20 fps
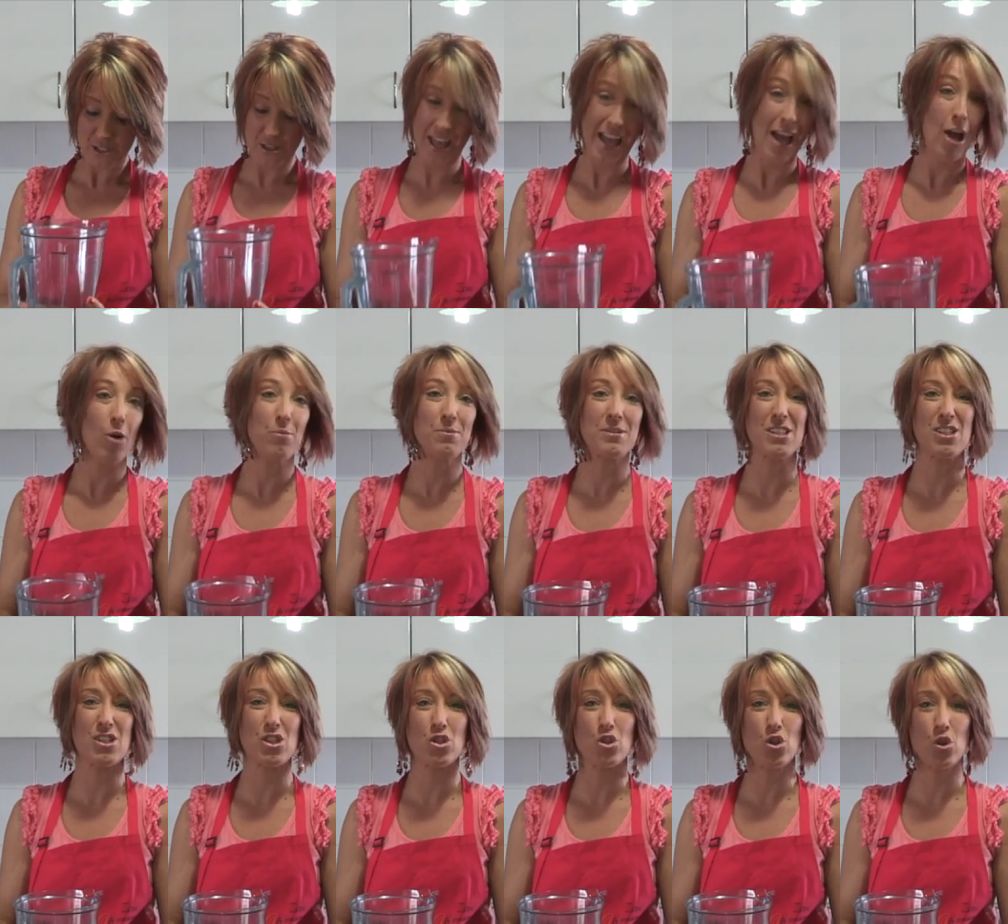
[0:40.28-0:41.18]
So that helps us
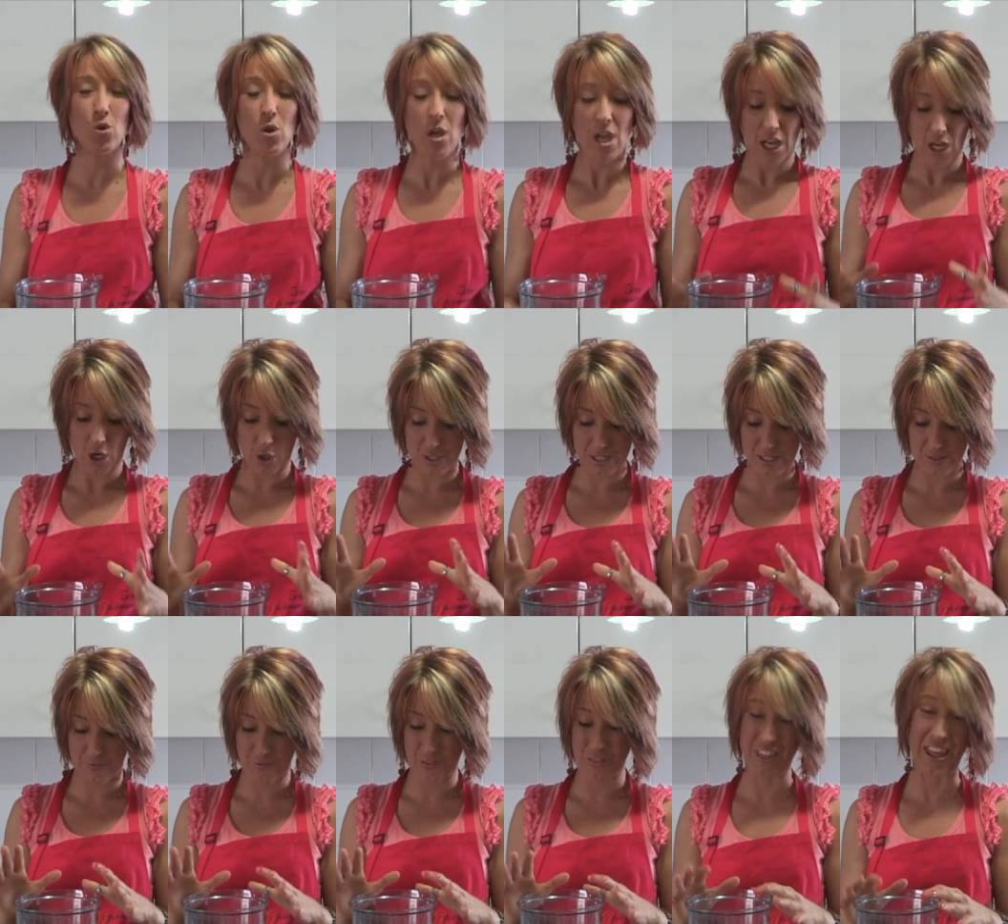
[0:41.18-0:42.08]
to do lots
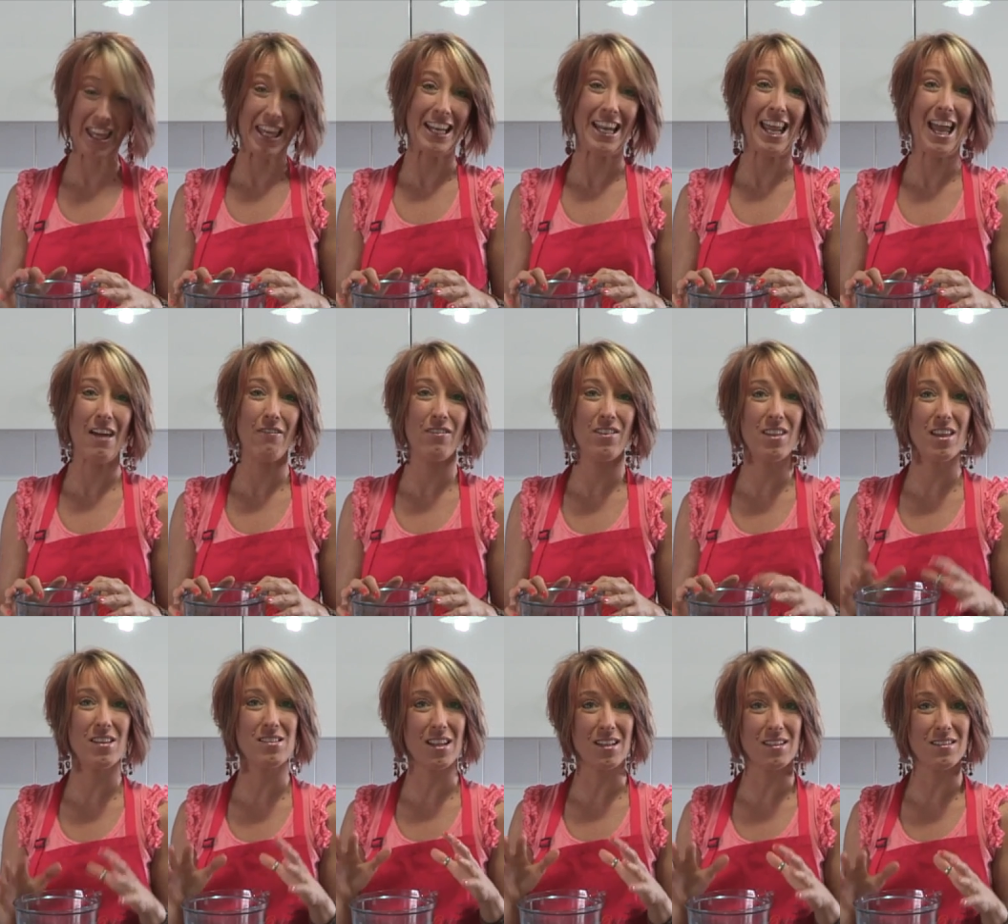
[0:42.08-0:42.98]
of thick and heavy
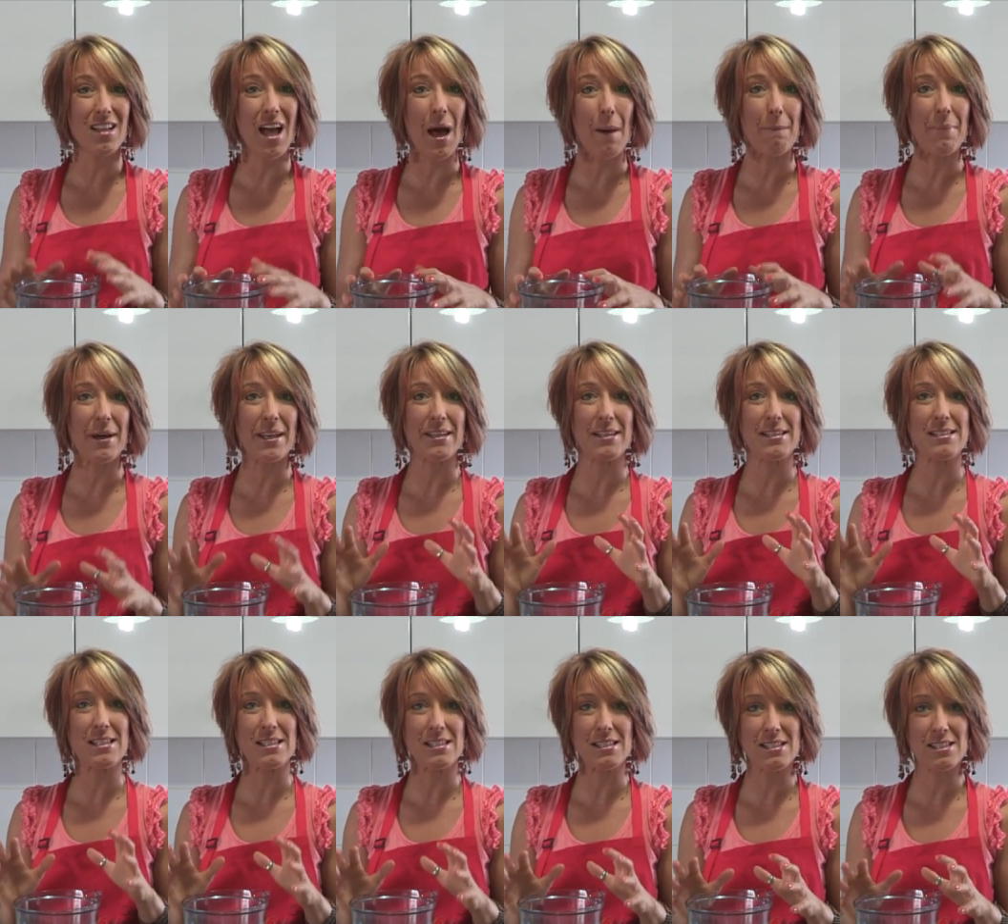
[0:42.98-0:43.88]
things like nut
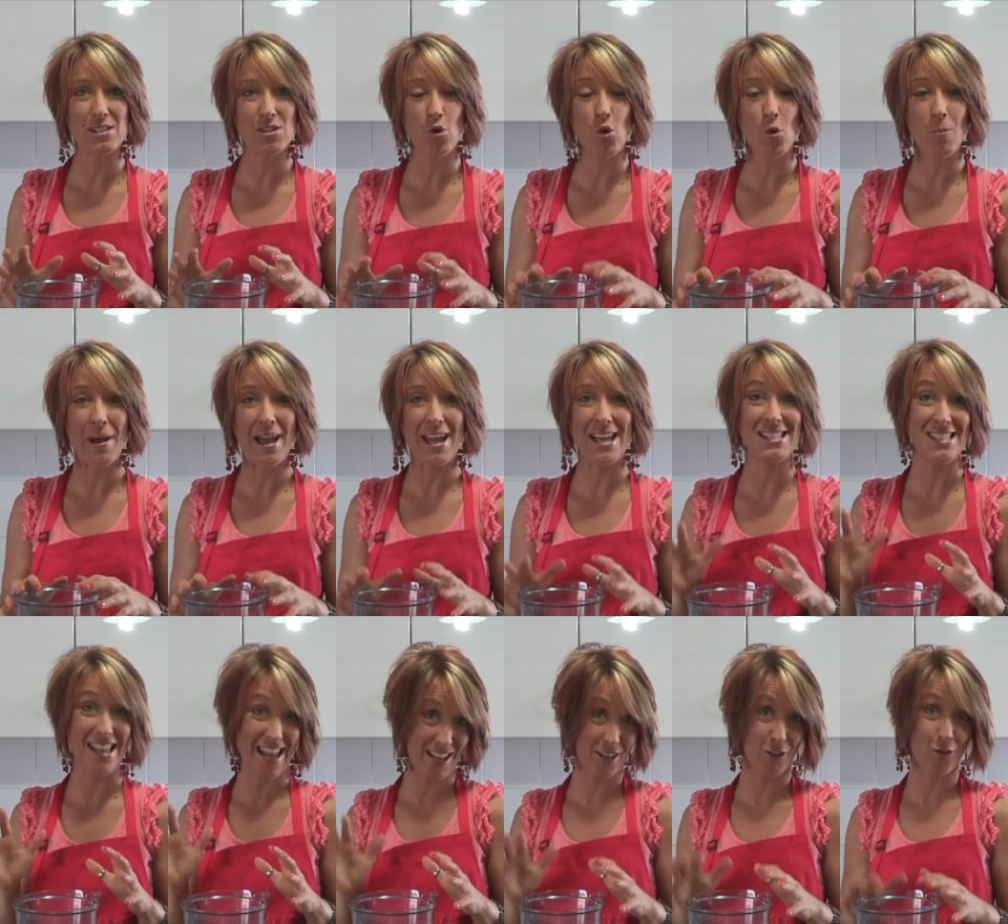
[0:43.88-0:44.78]
butters and
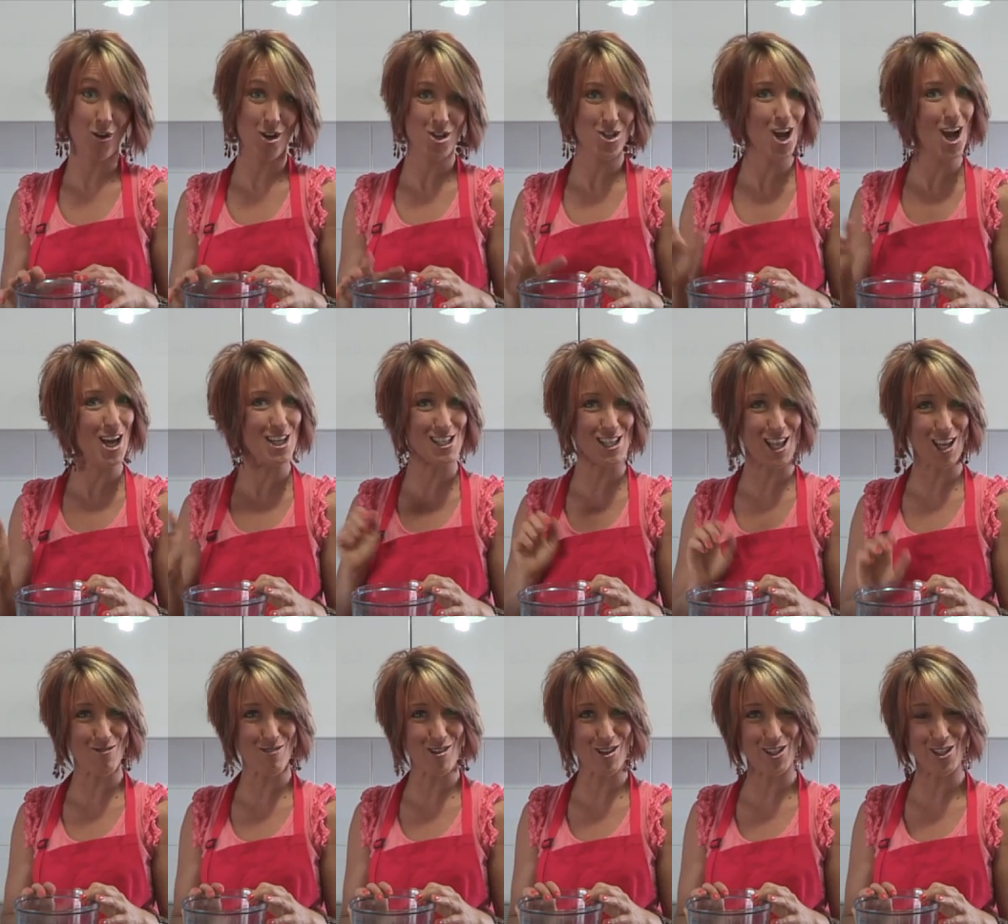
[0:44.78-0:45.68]
sorbets and crush ice
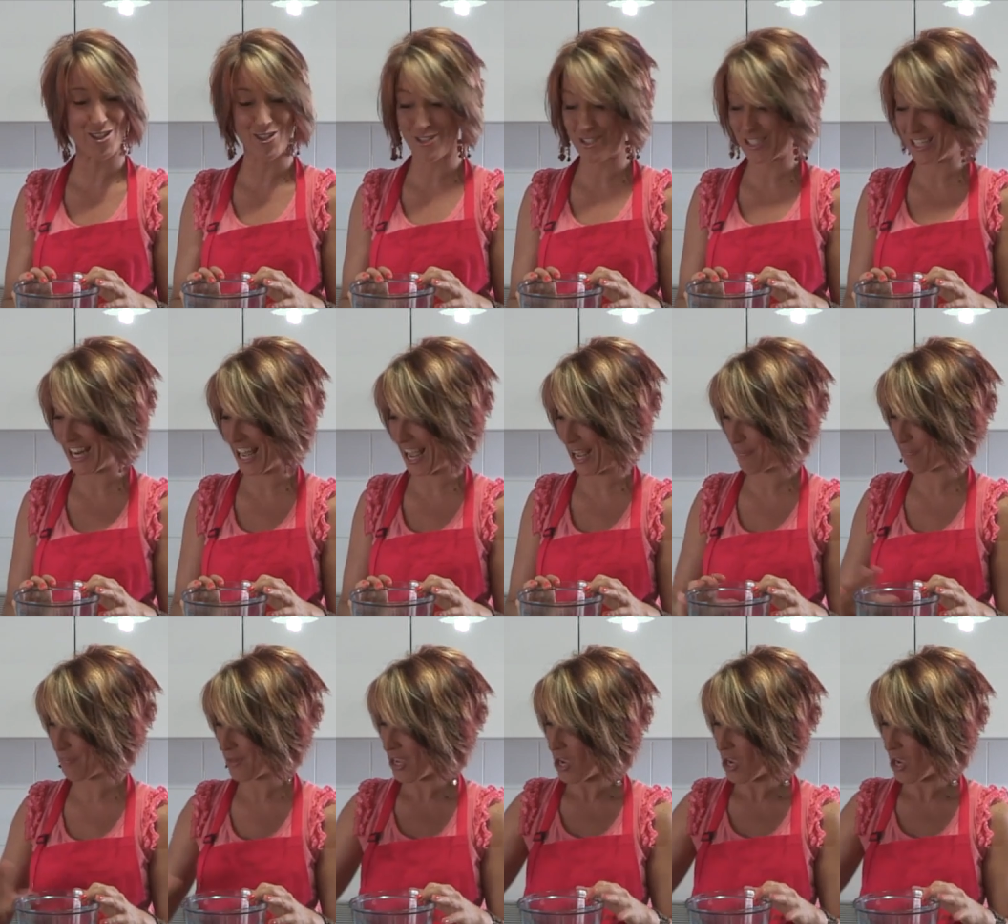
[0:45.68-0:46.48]
like we're gonna do today.